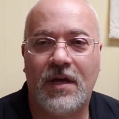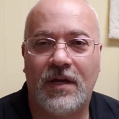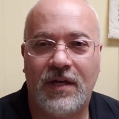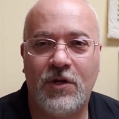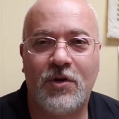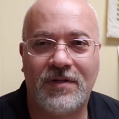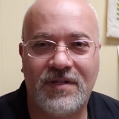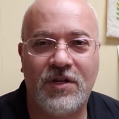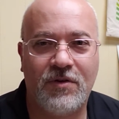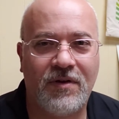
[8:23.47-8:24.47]
You
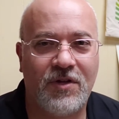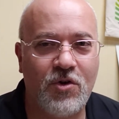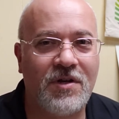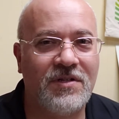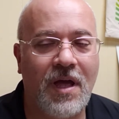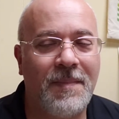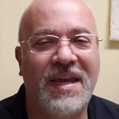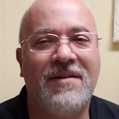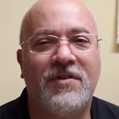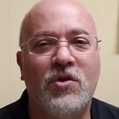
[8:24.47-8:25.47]
can, I mean,
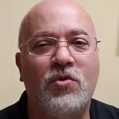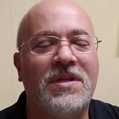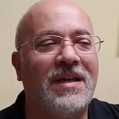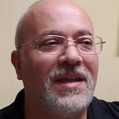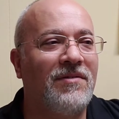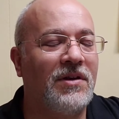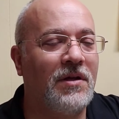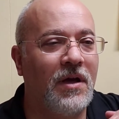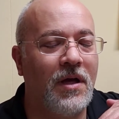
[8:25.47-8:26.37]
even if you didn't even